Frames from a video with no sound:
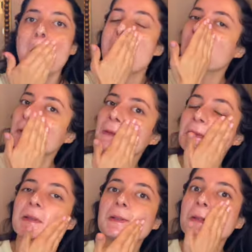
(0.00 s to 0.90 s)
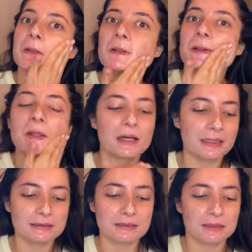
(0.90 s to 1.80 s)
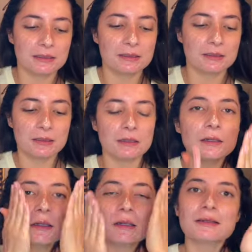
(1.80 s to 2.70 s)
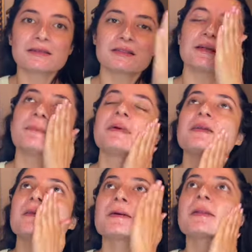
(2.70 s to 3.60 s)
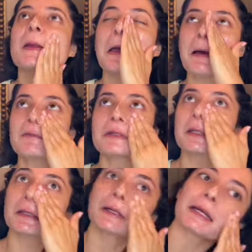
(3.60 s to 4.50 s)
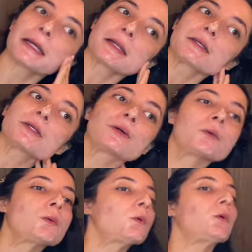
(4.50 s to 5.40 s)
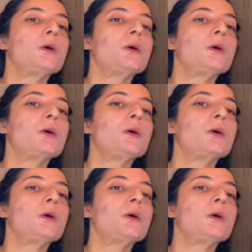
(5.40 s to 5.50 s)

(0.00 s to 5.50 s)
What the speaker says: And you see this is a lot. And I still basically have another hand. Ooh.